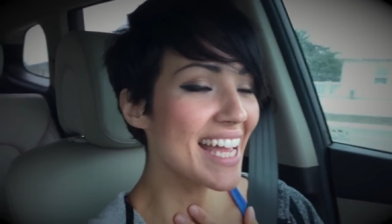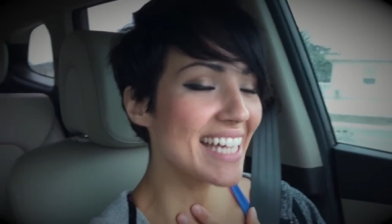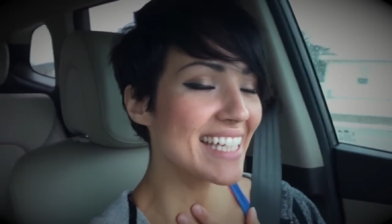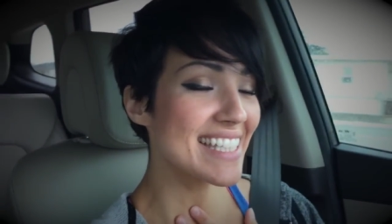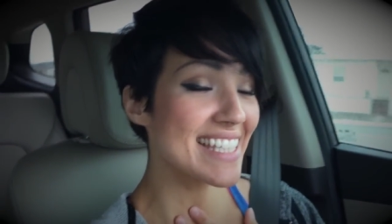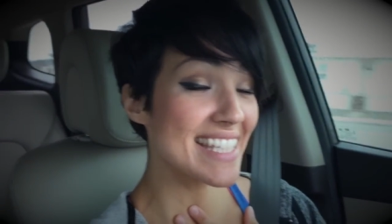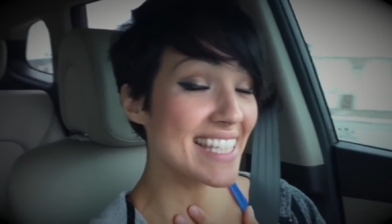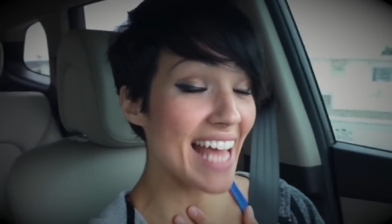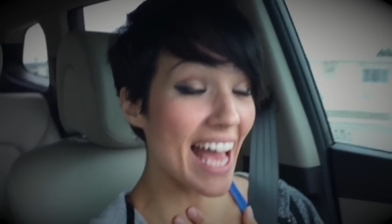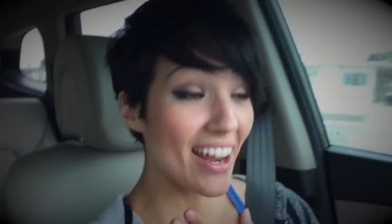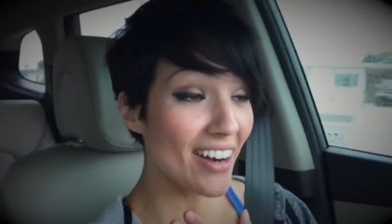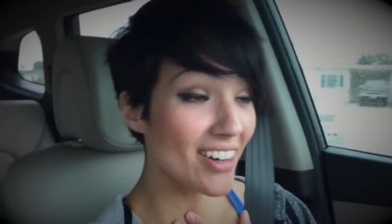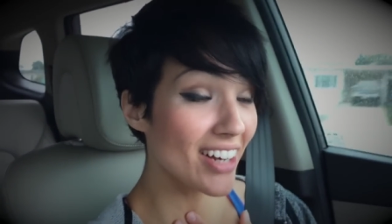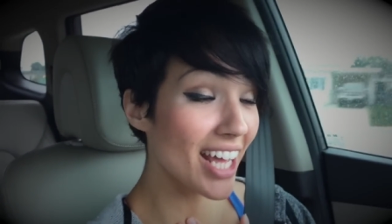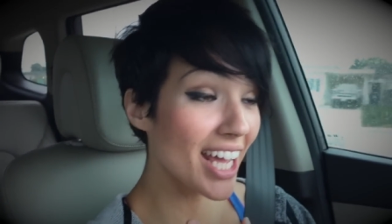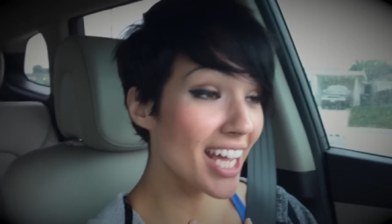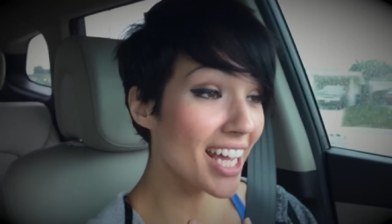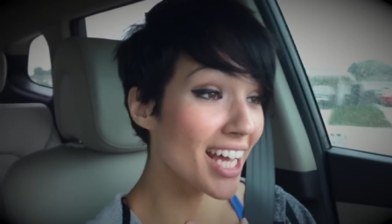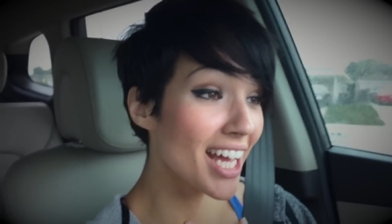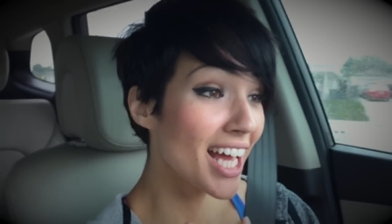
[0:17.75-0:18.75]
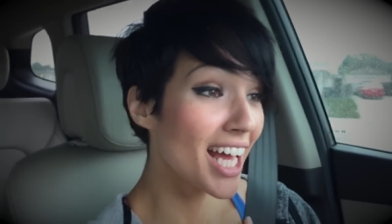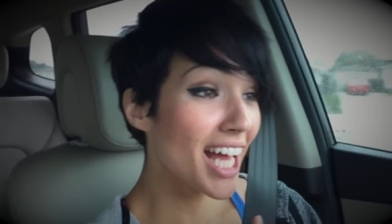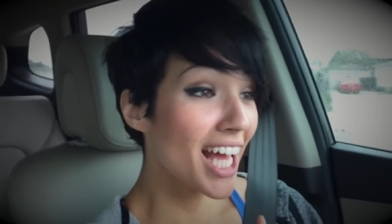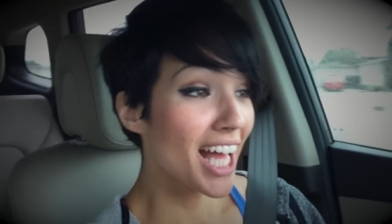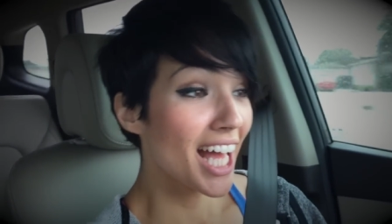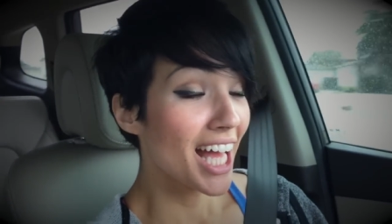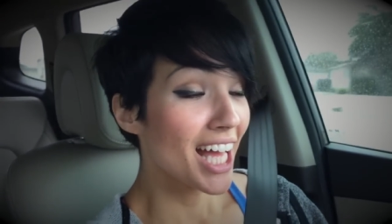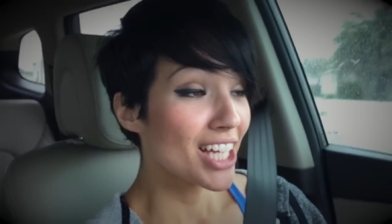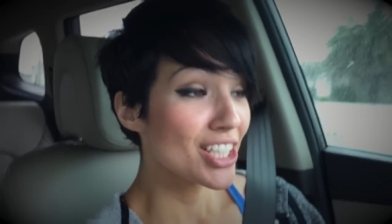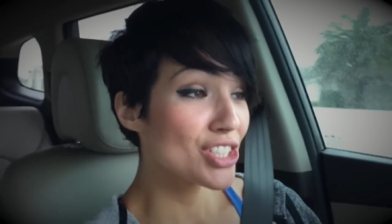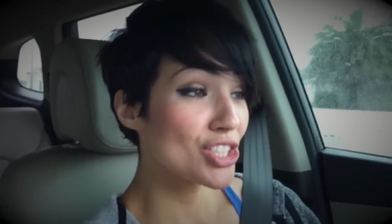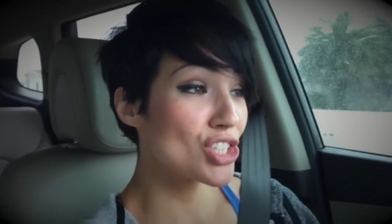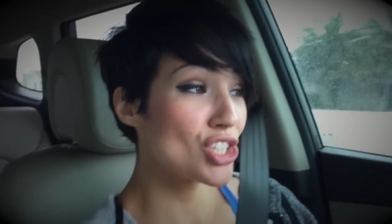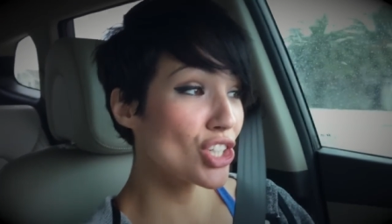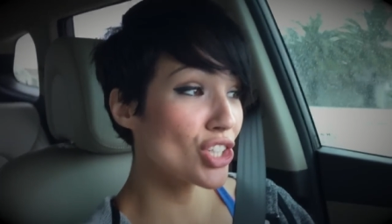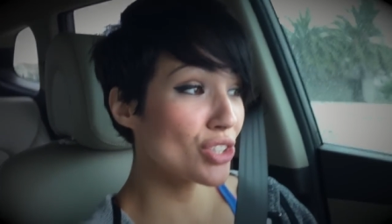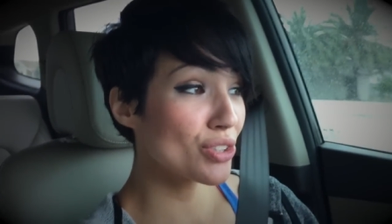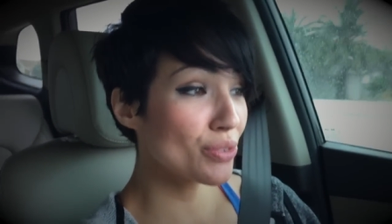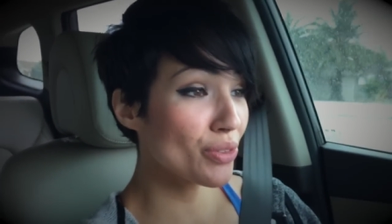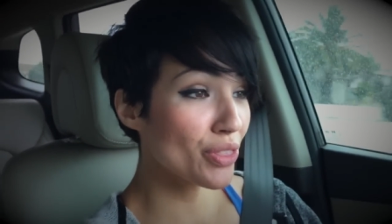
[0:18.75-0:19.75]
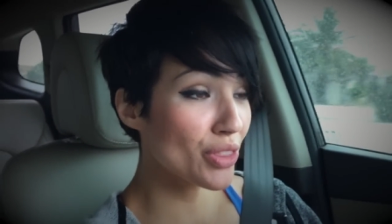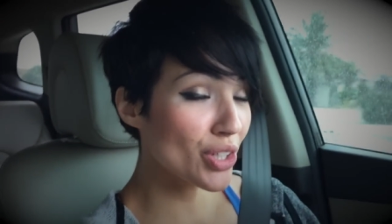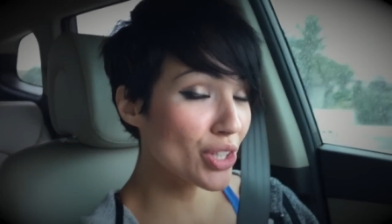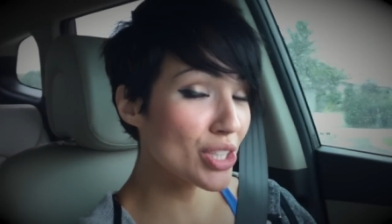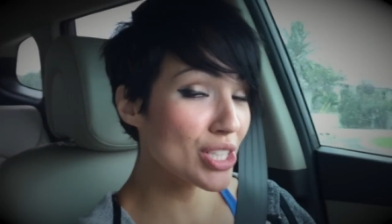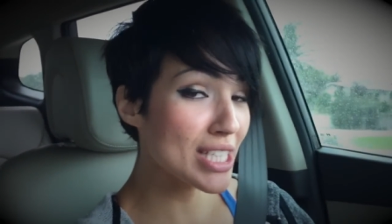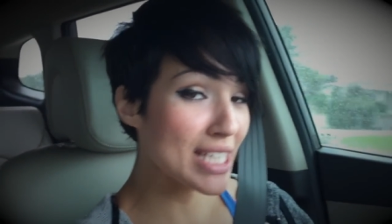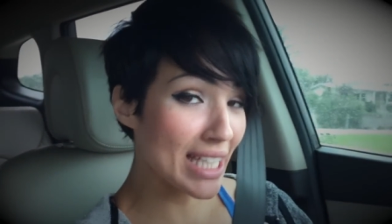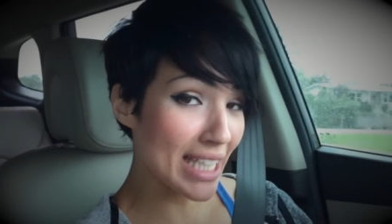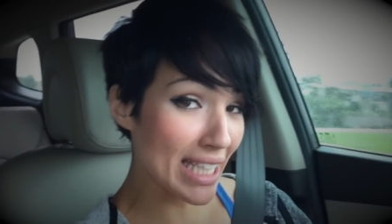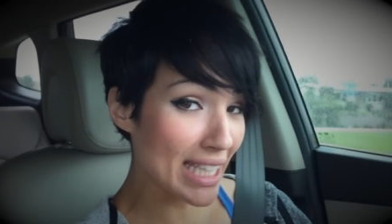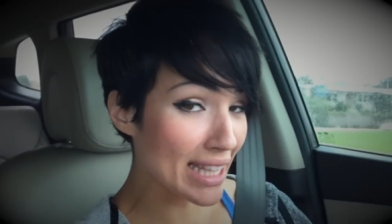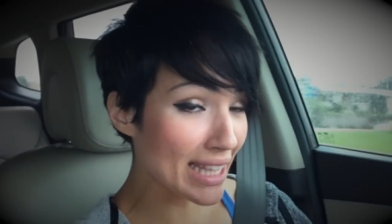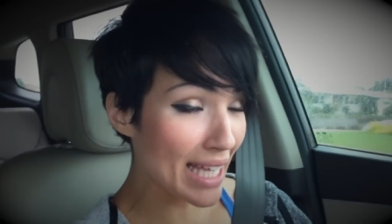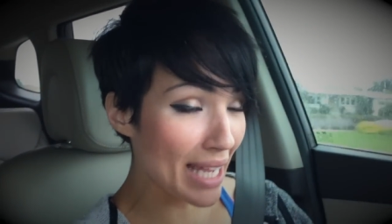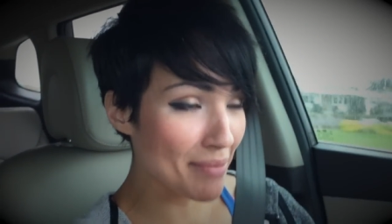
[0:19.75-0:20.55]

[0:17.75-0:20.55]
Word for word: It's Saturday, June 13th.